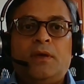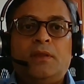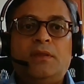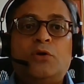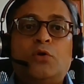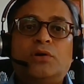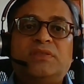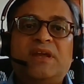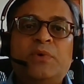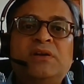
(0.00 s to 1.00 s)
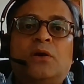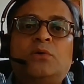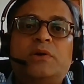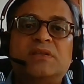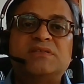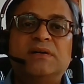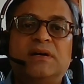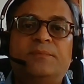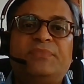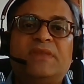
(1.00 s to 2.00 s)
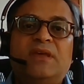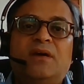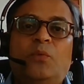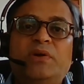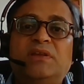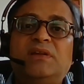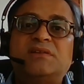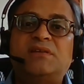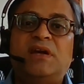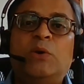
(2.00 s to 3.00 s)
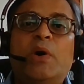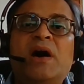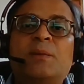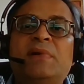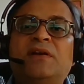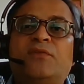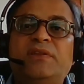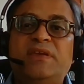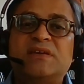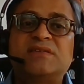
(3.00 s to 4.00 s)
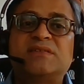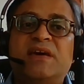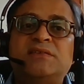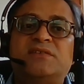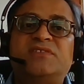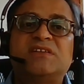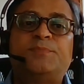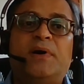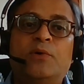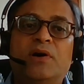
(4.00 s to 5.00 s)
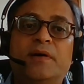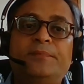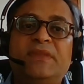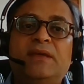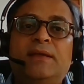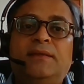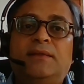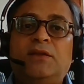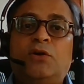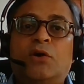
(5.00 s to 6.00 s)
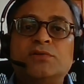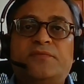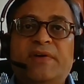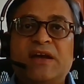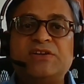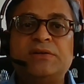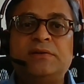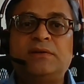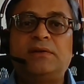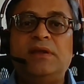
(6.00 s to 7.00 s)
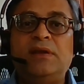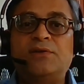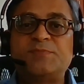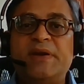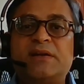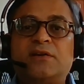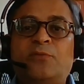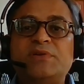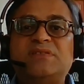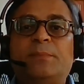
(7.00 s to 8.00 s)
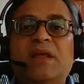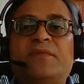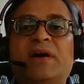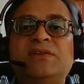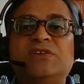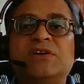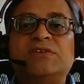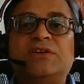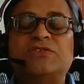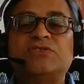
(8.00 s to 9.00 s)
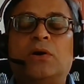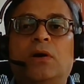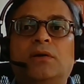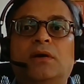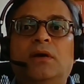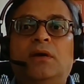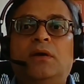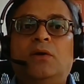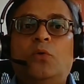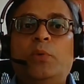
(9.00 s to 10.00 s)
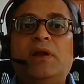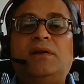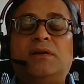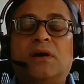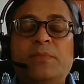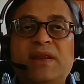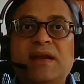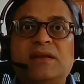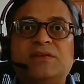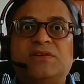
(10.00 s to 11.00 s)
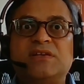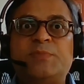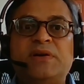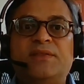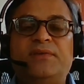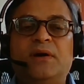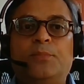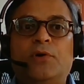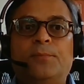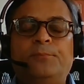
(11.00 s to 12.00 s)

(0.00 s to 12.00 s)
The court then went on to consider whether there is a requirement for the exercise of such power that the cause of action in respect of which the Mareva injunction is sought will terminate in a judgment in Singapore.